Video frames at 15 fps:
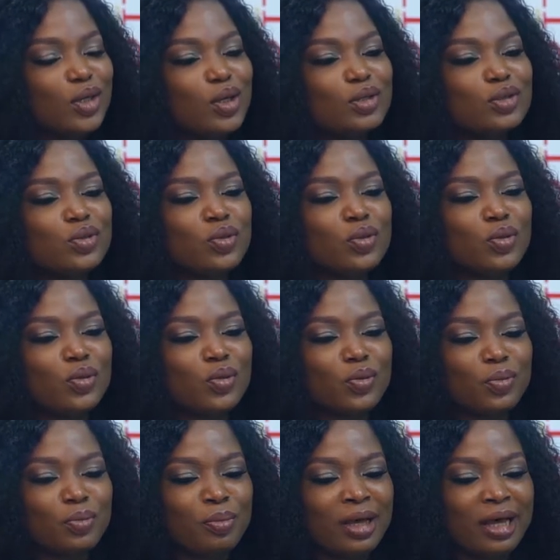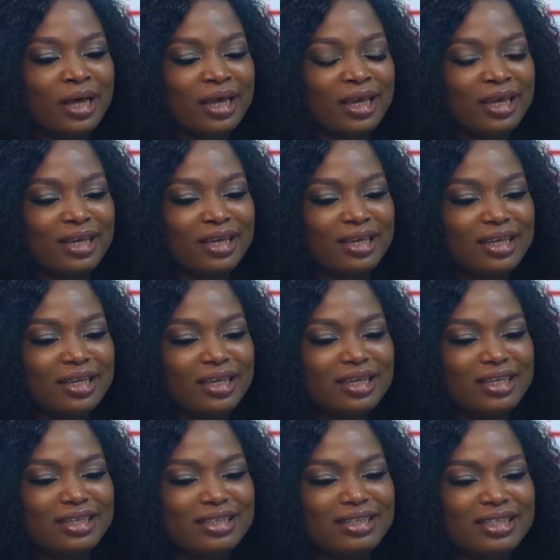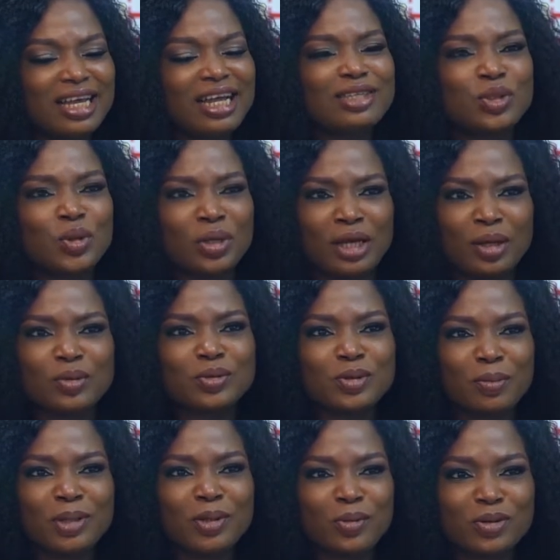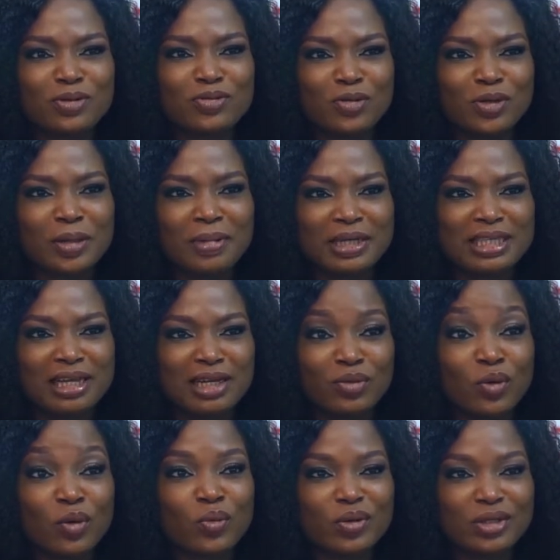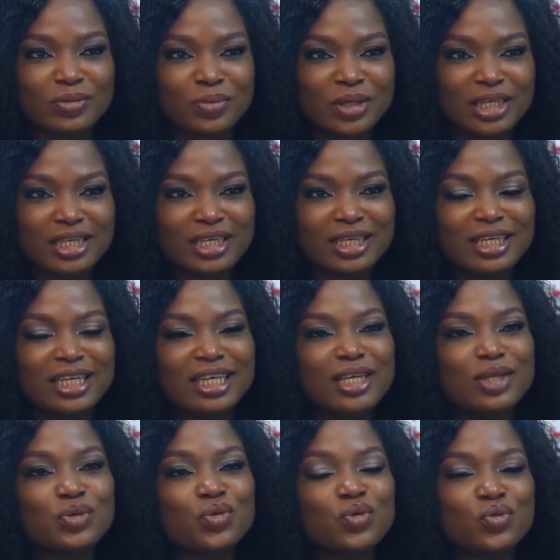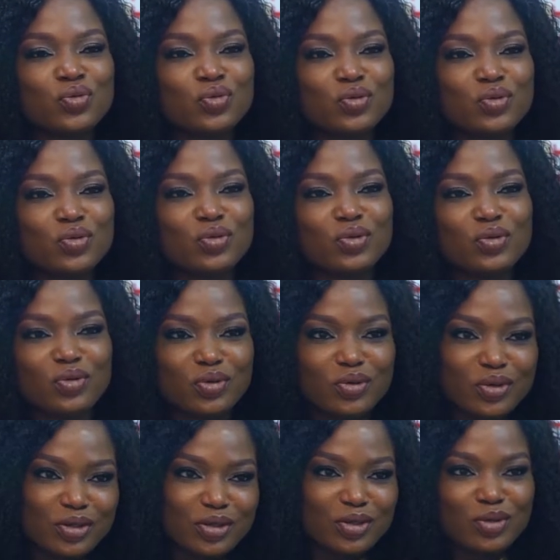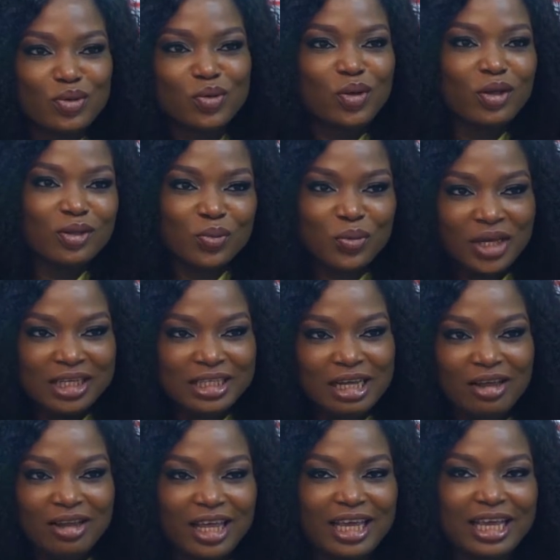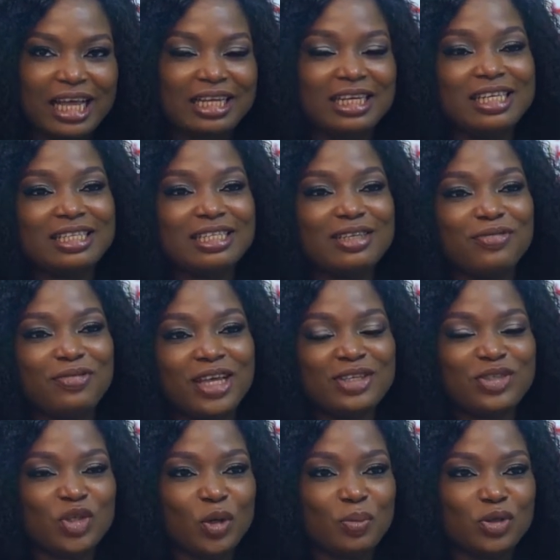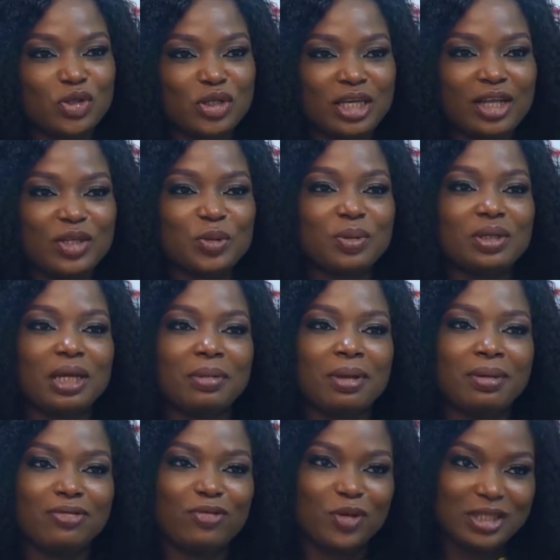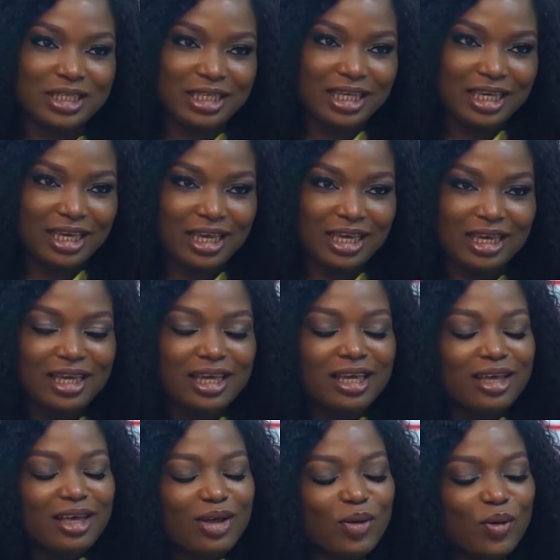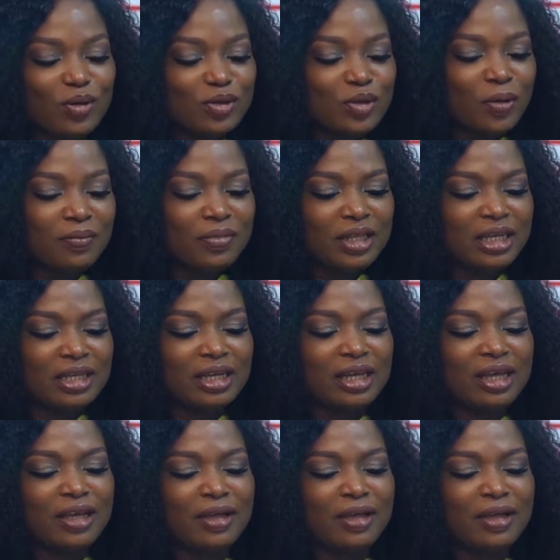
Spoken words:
So my dad thought I was, something was fundamentally wrong with me to go all the way down. Like, at least the first job you should get to be like maybe 40K or something.